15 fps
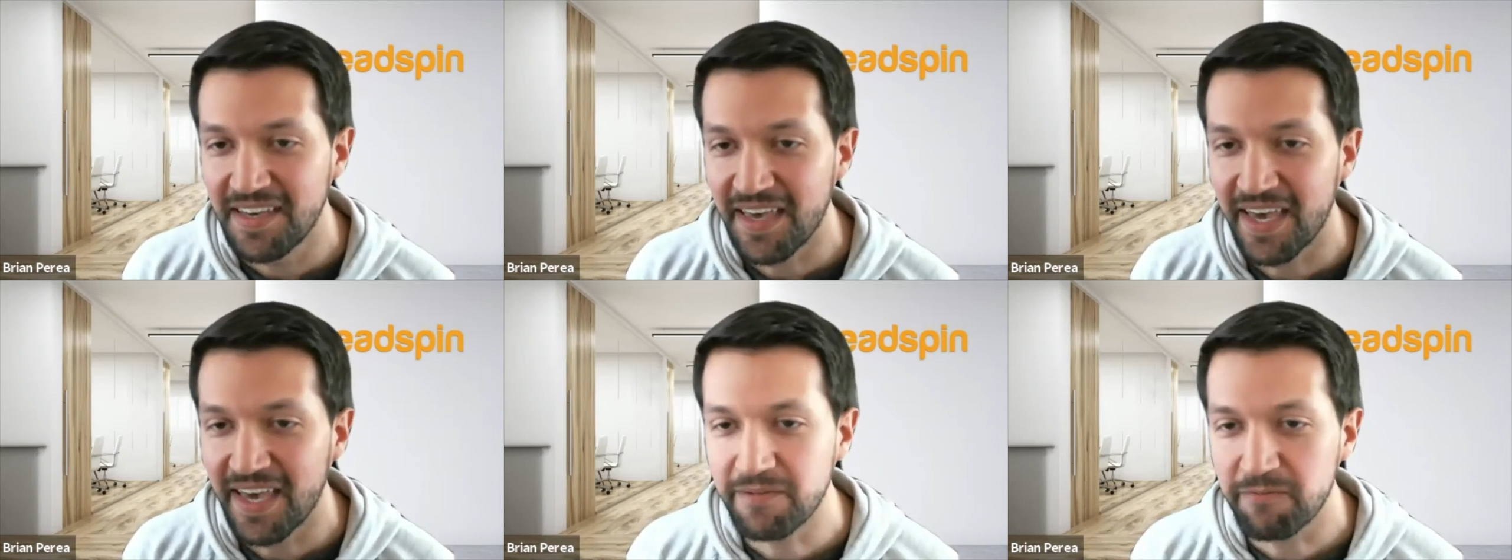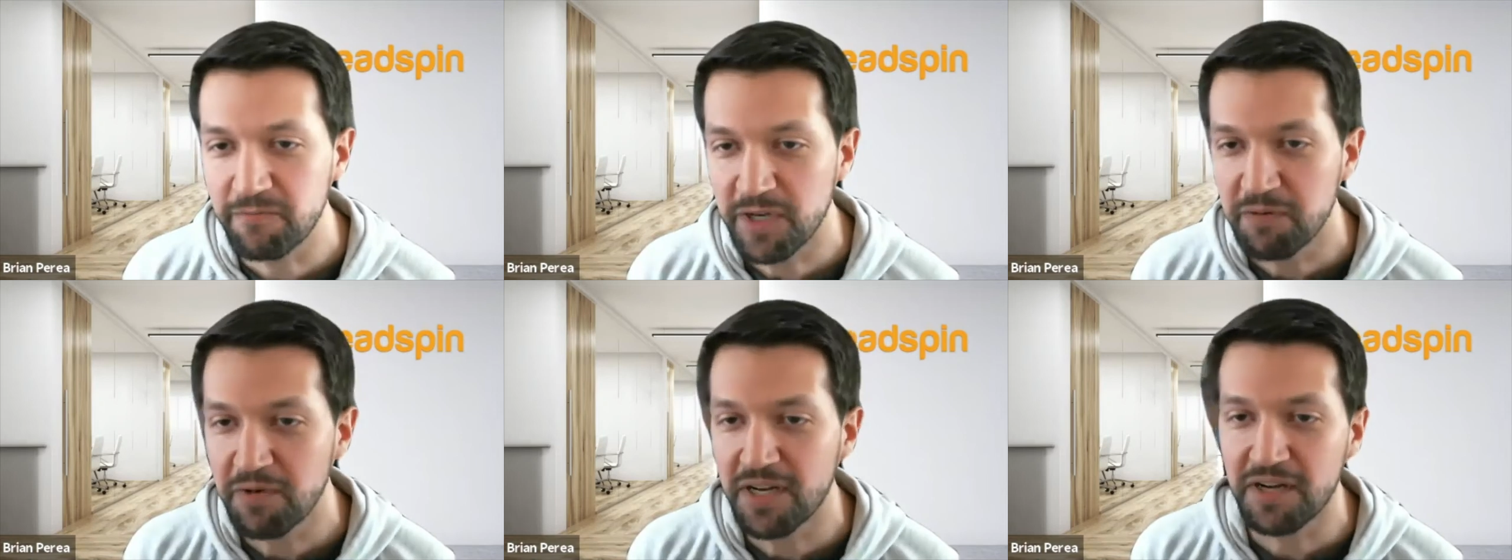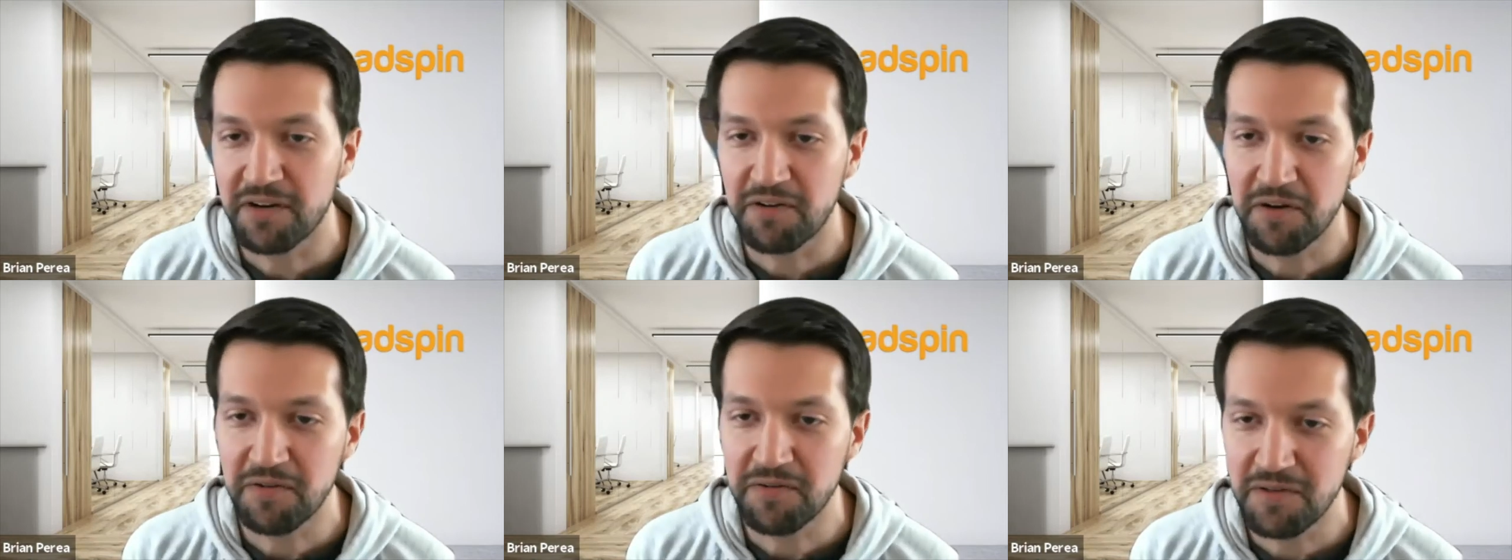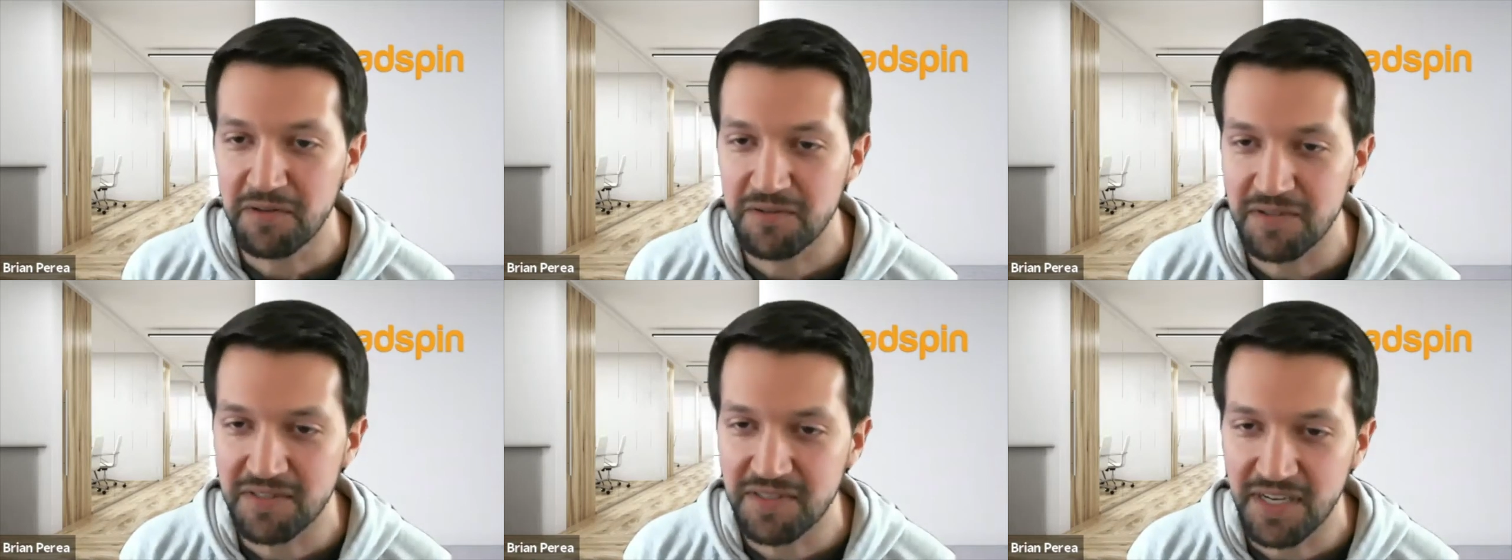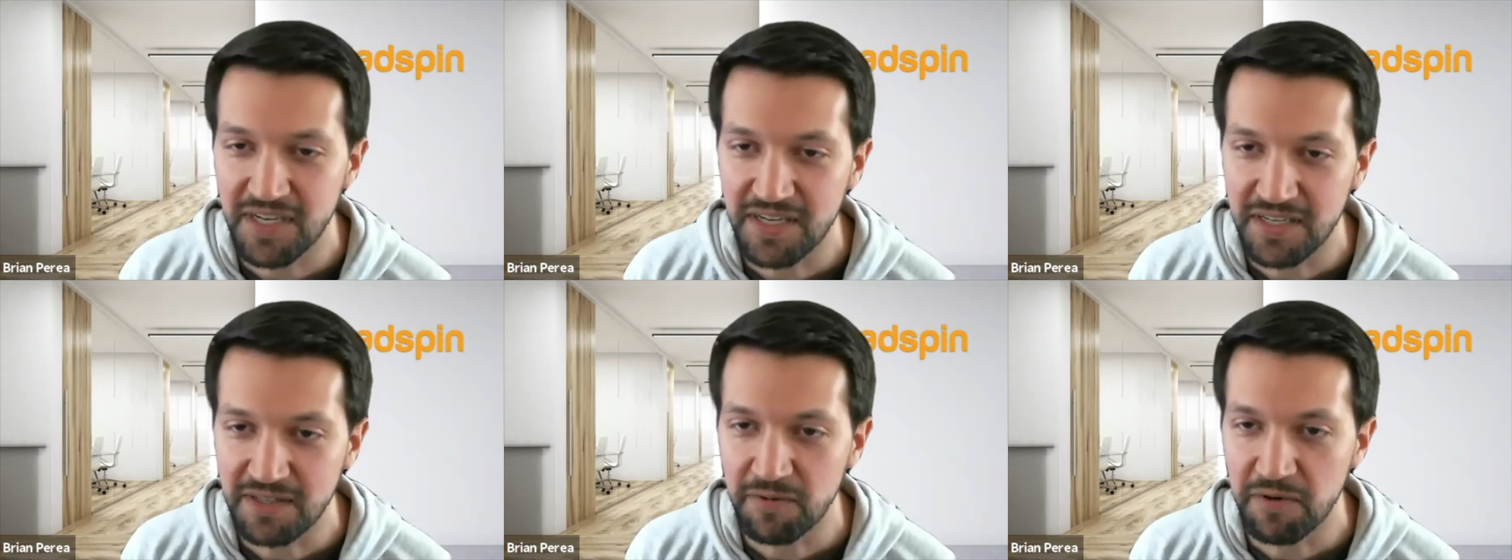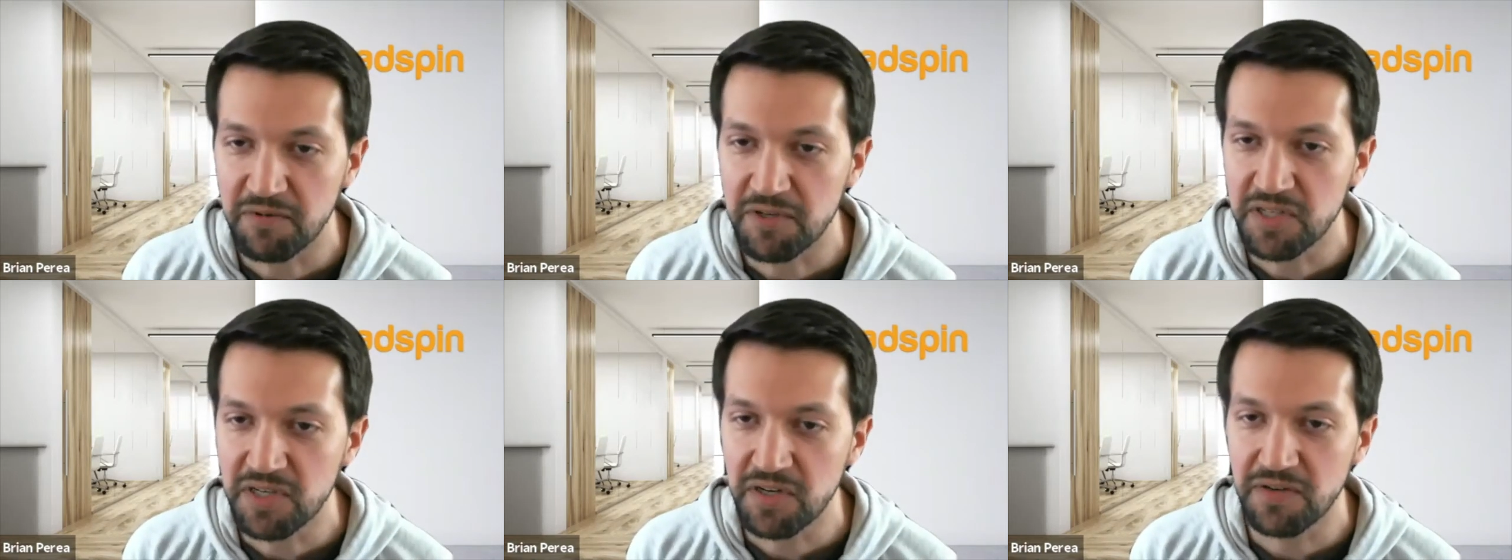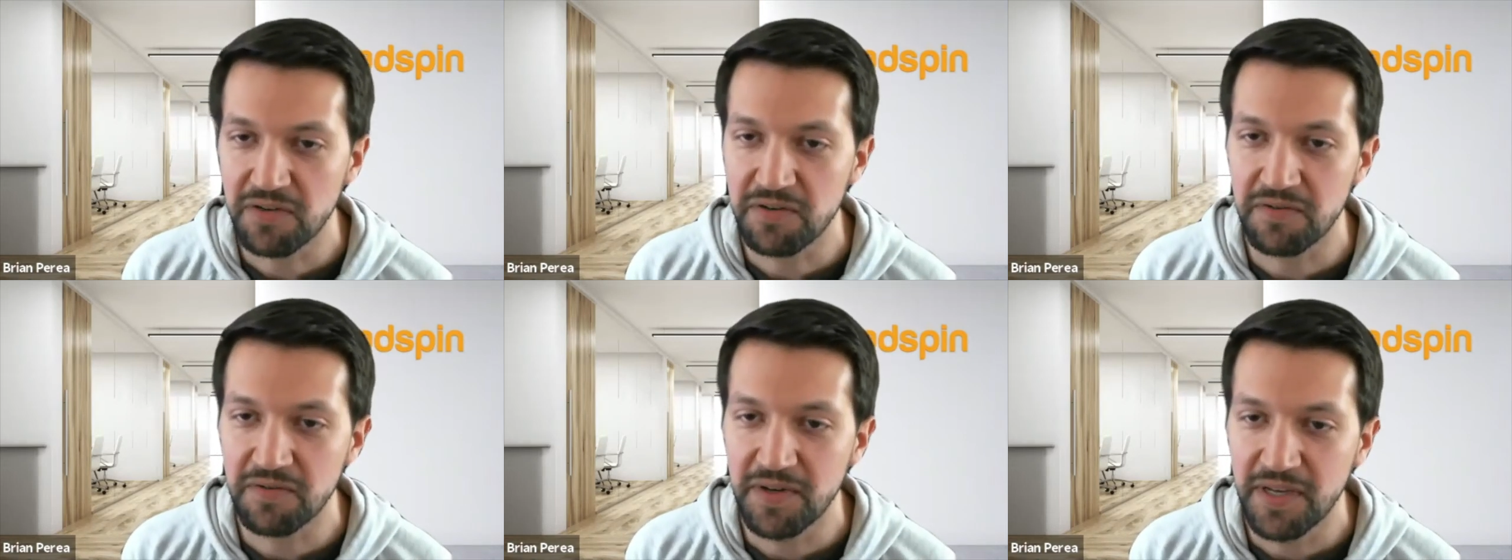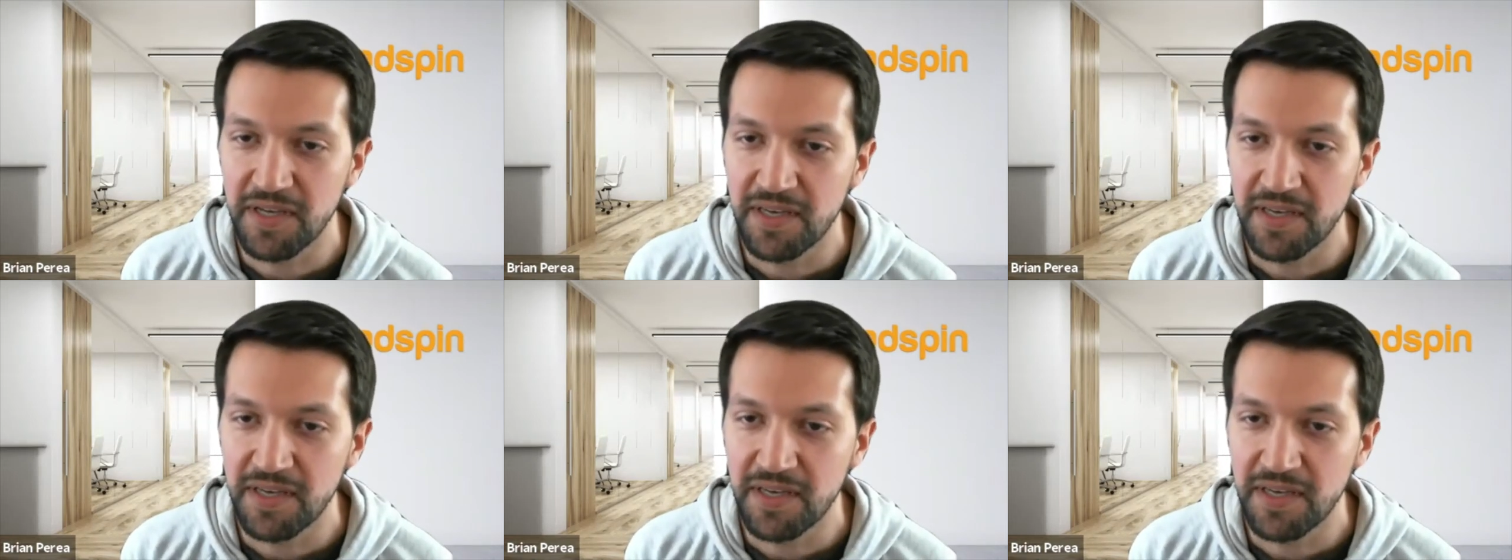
And we run our own user studies where we show